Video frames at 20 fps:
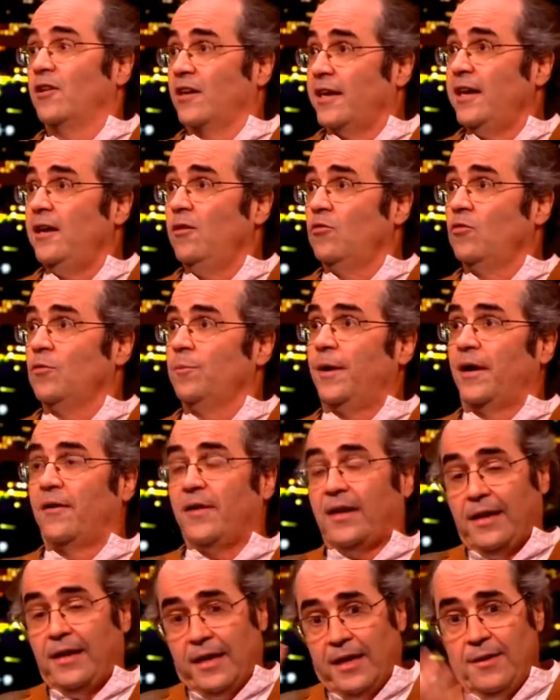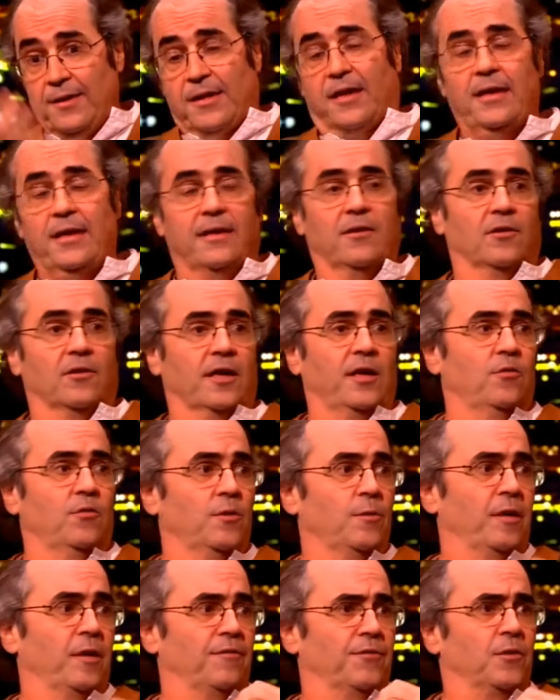killed, Barry. He got killed
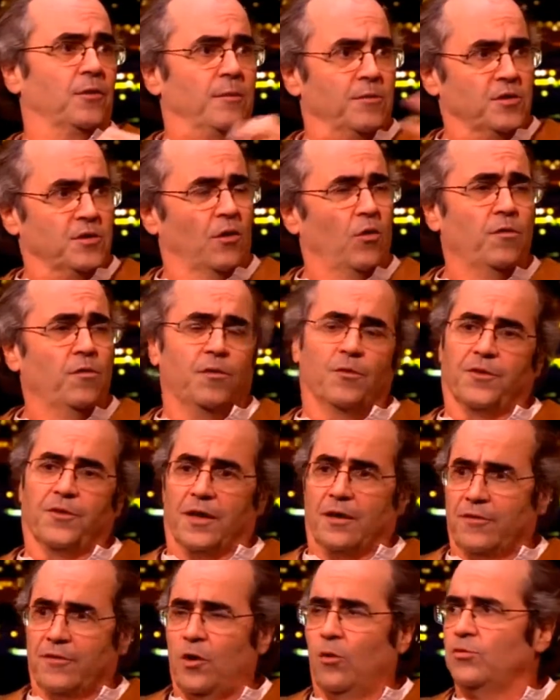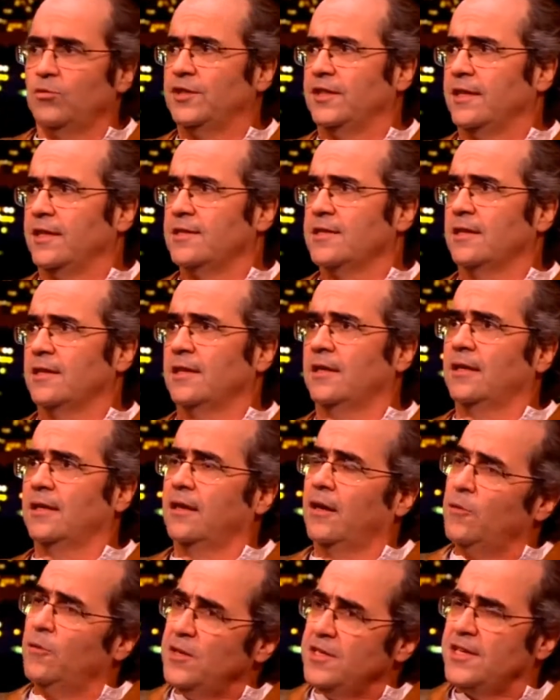and went through it. It was an awful thing, of course it is, and
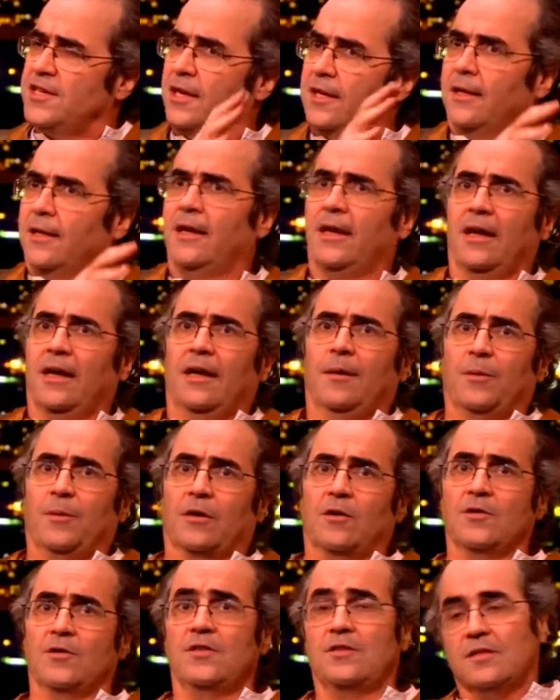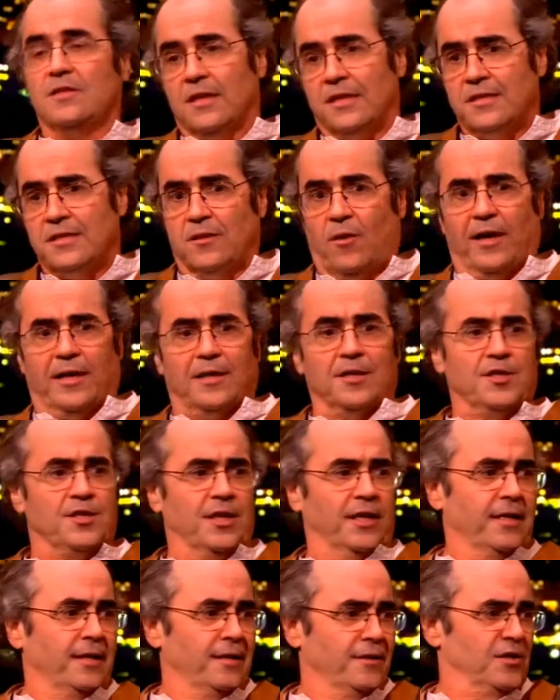I only tell it because there's light and
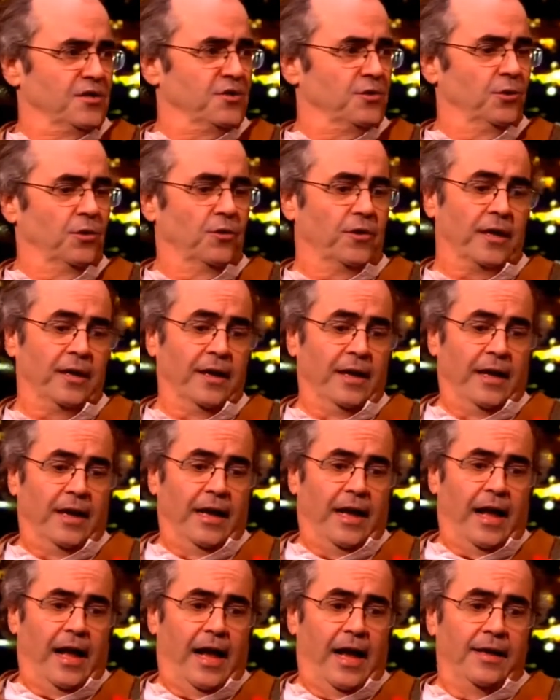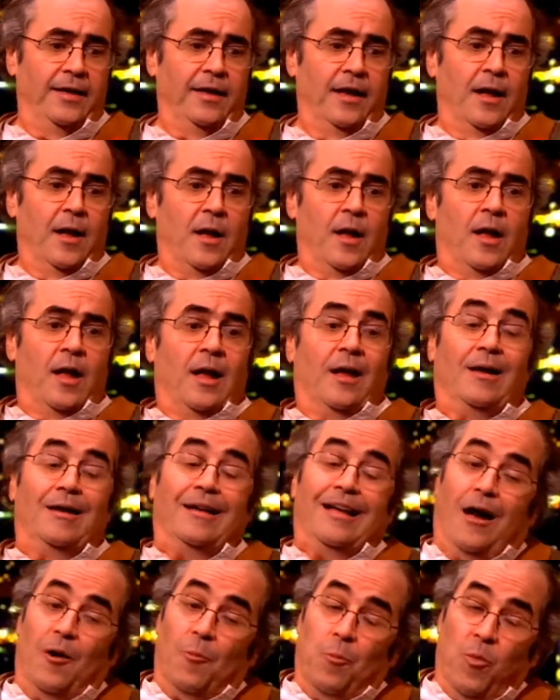shade in the story. And
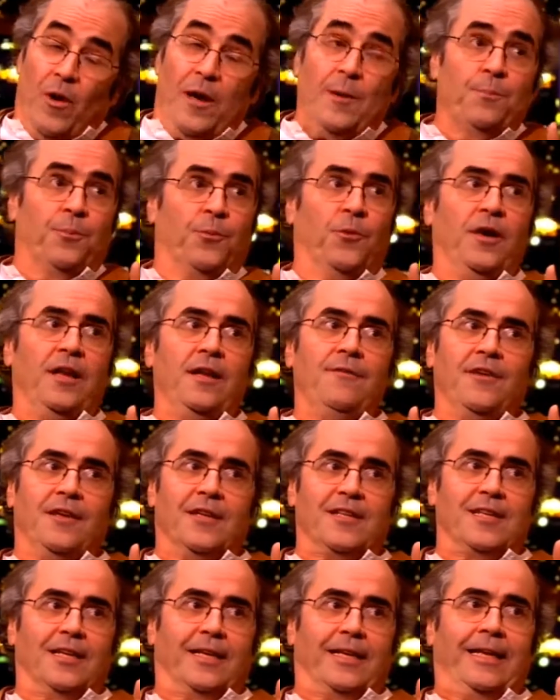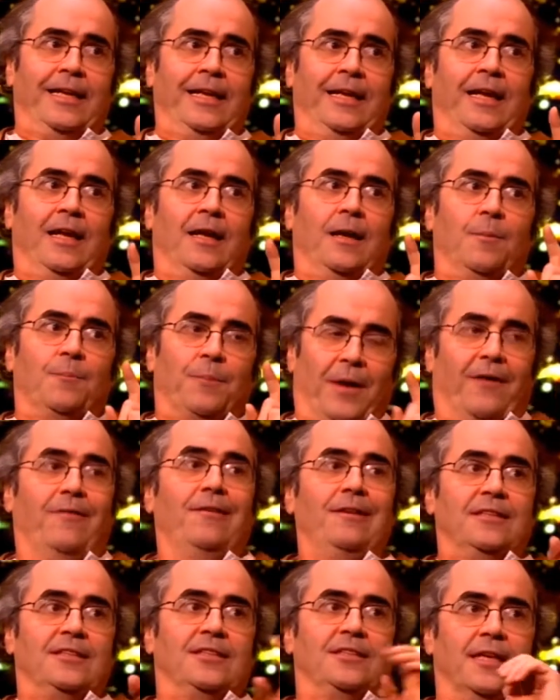a week previously, Barry
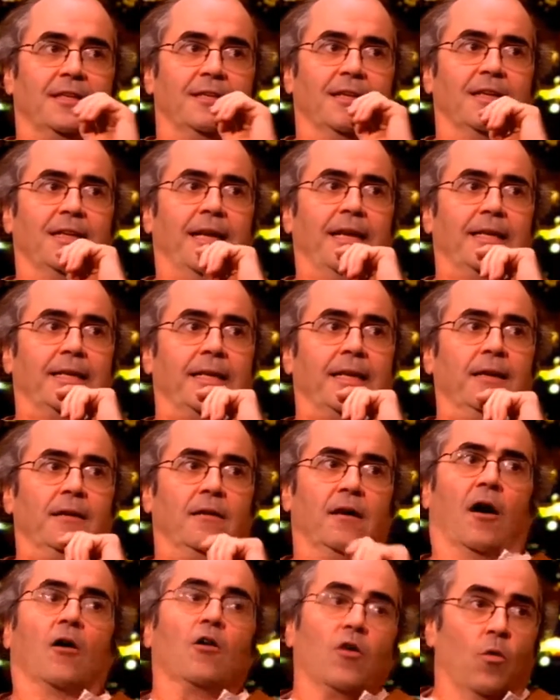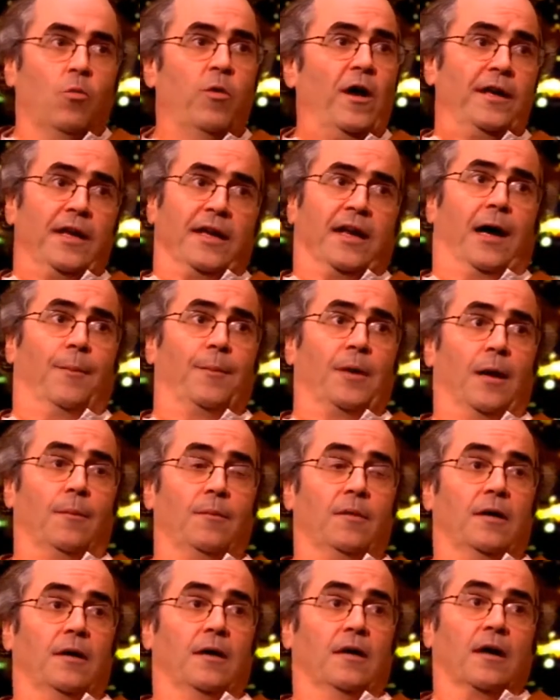had said to Lenny, I've got a wedding coming up,
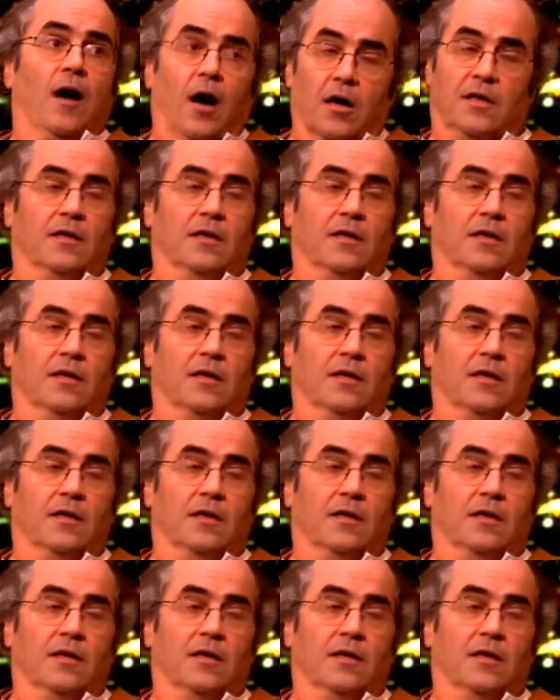I'll